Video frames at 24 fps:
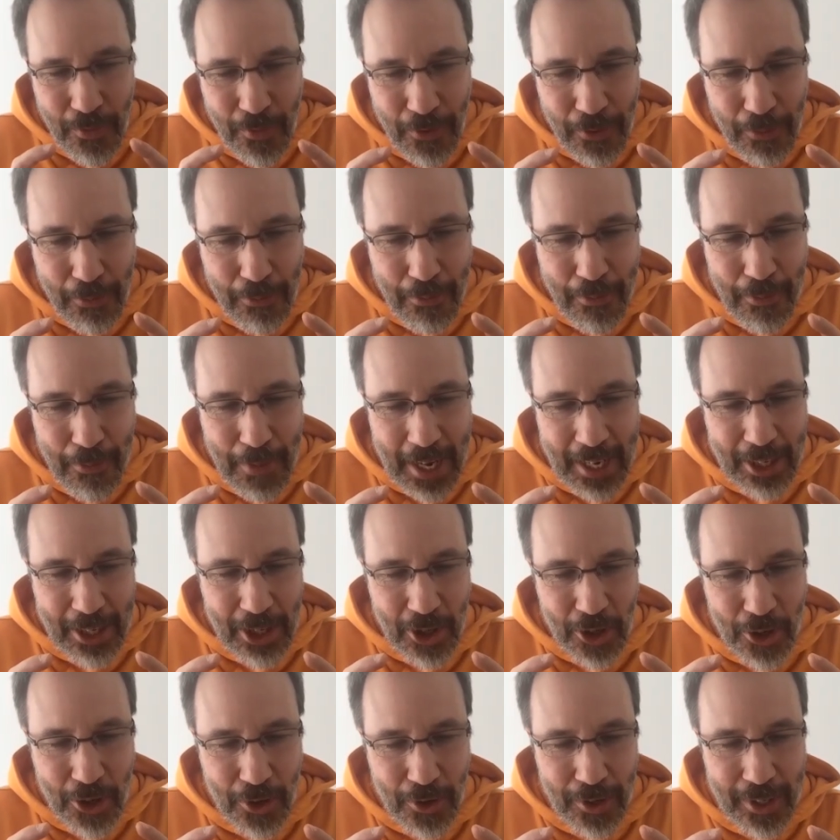make
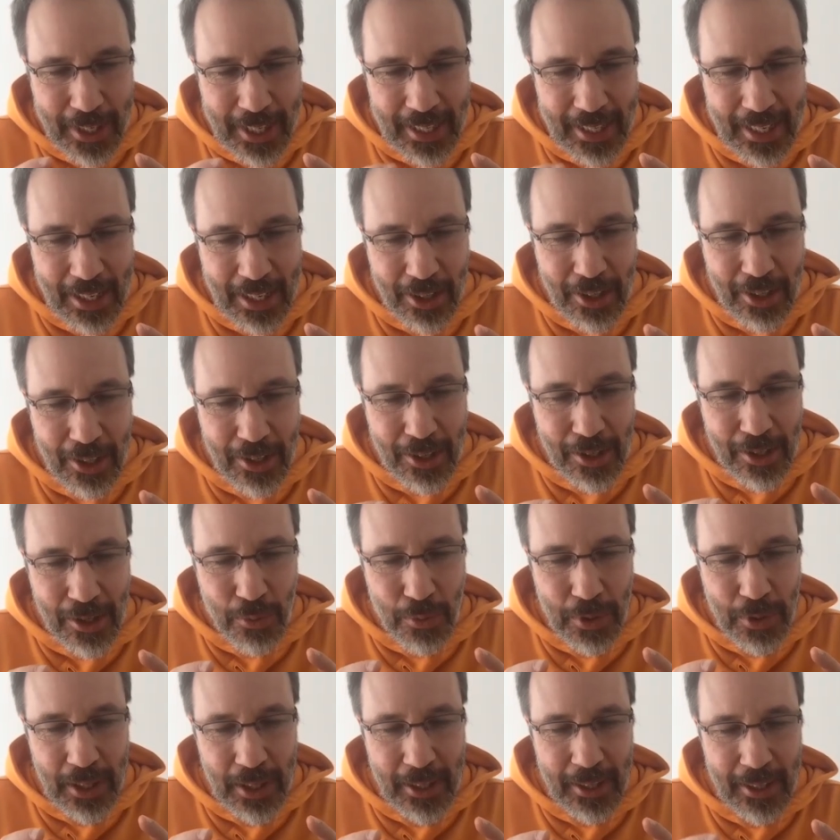sure that the audience
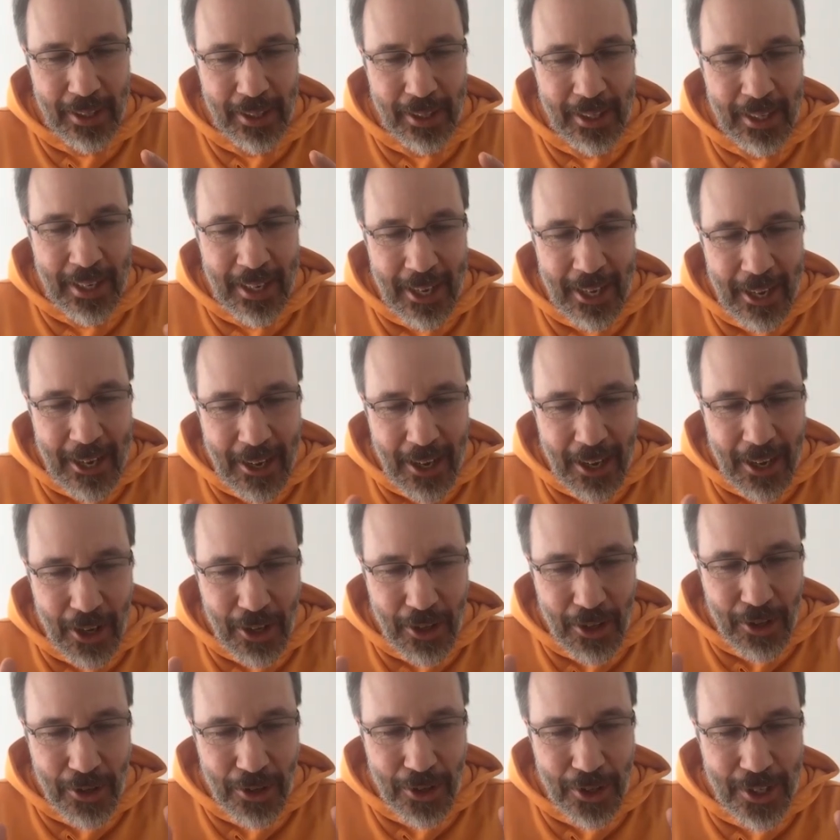will
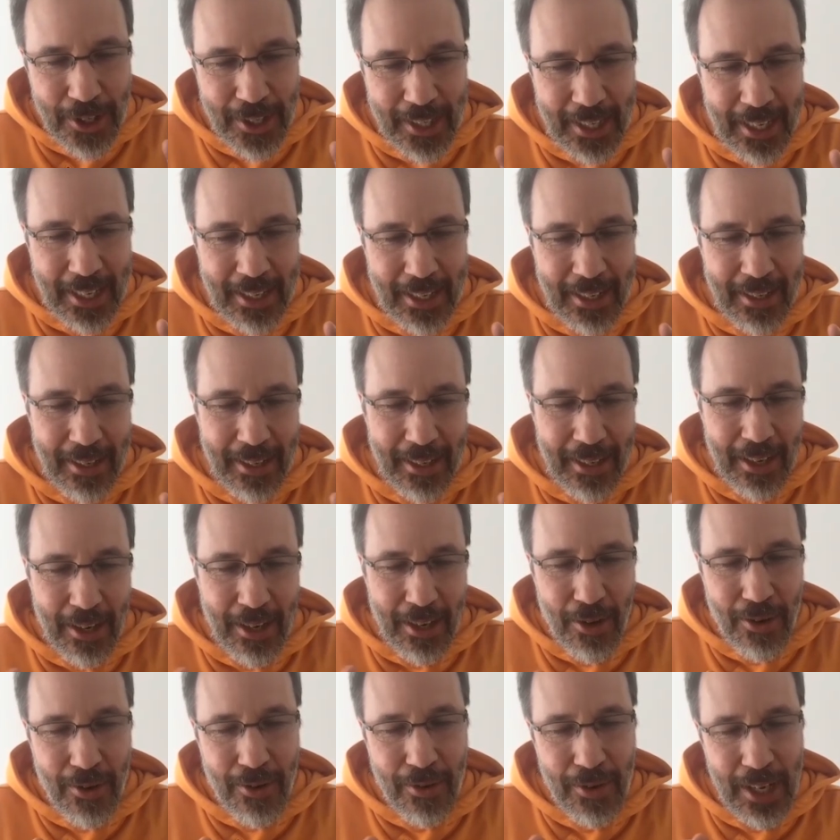understand
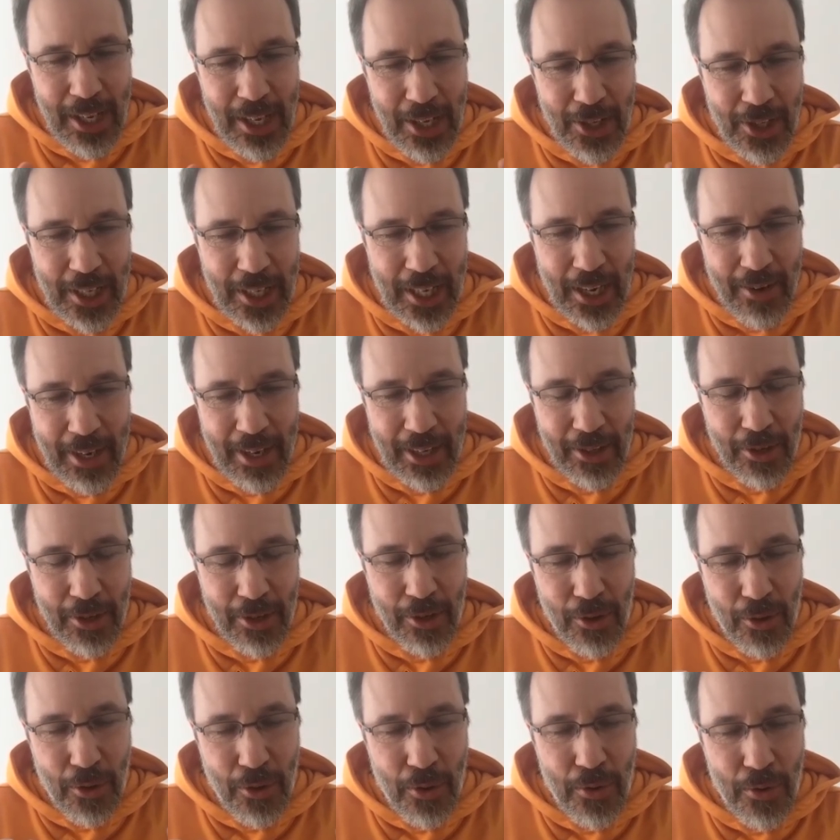how each character
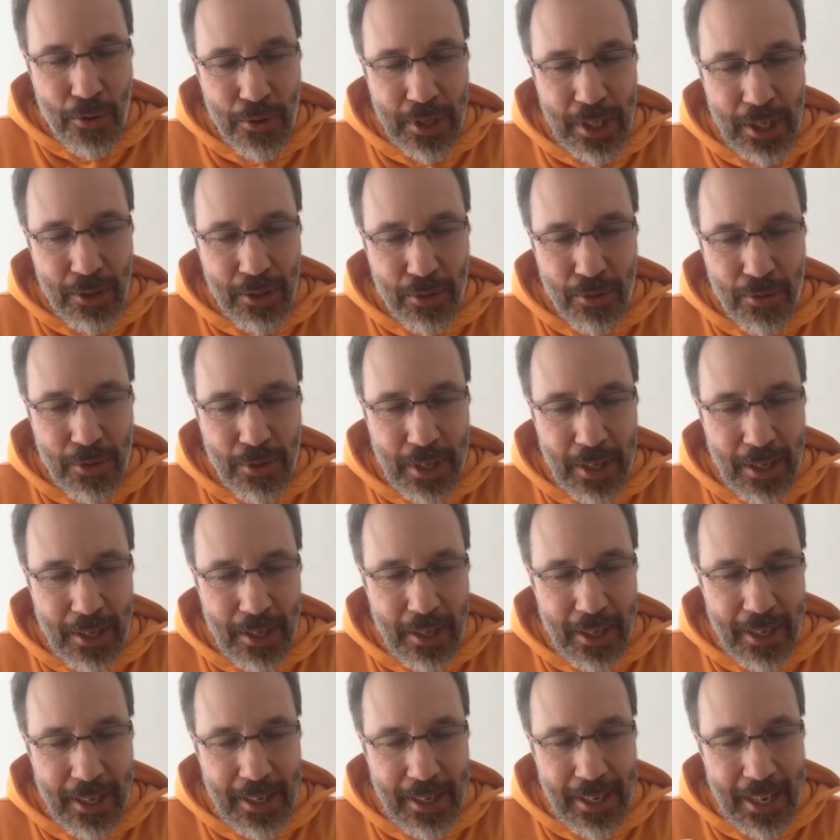goes into
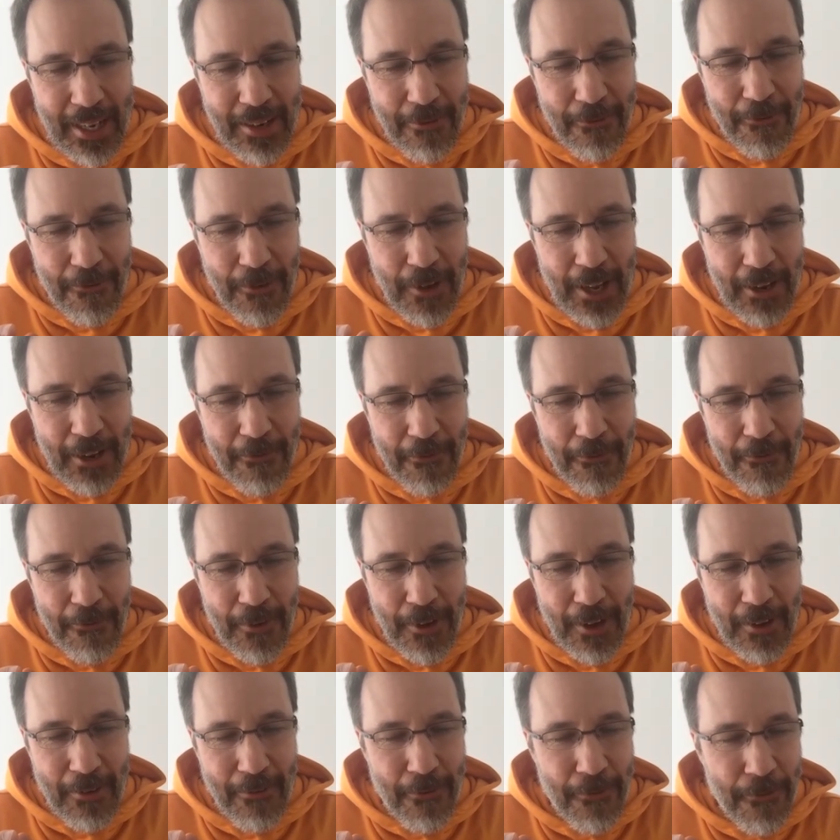and
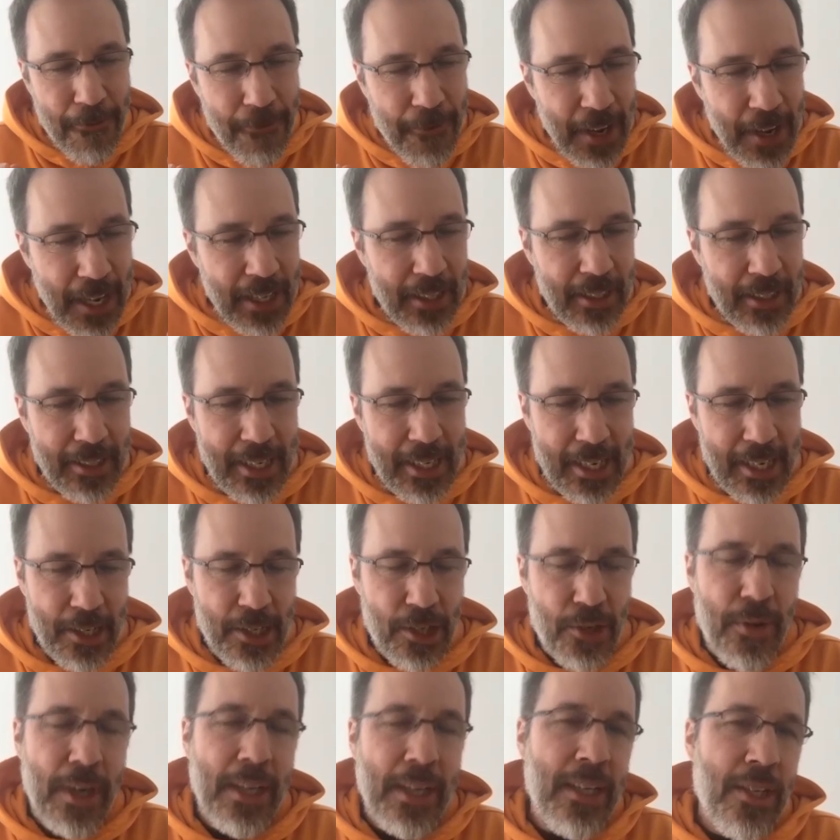feel their
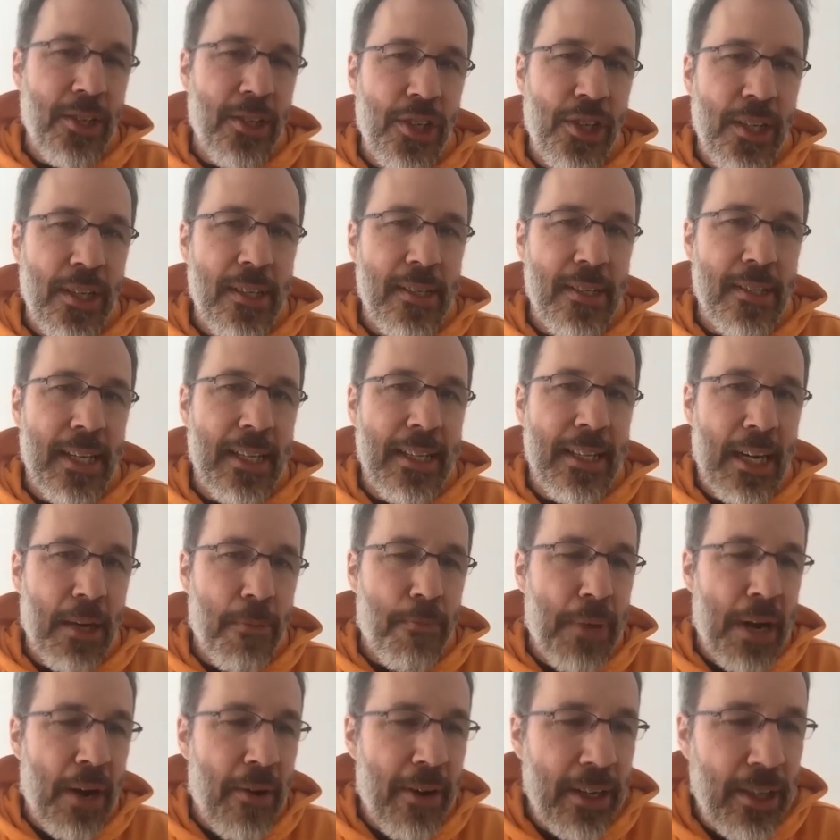strategies and their
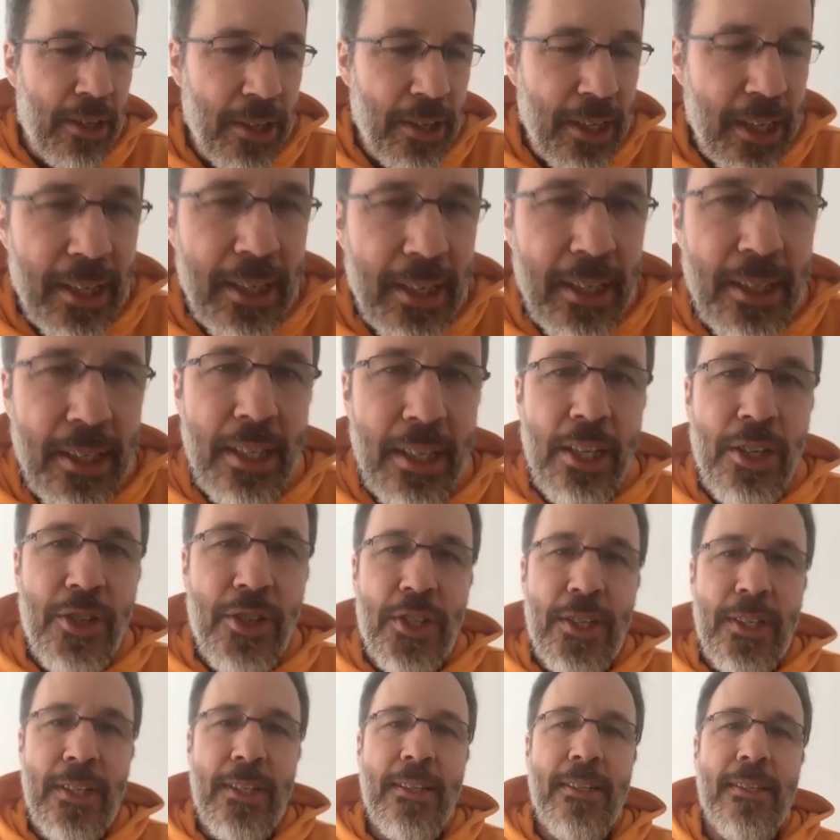paranoia in each
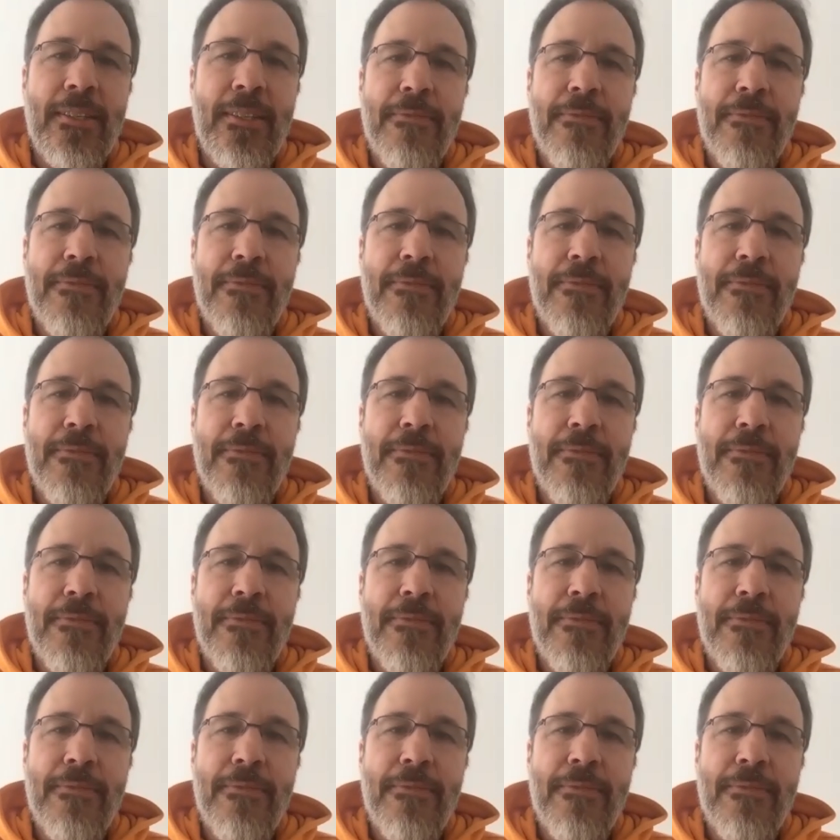scene.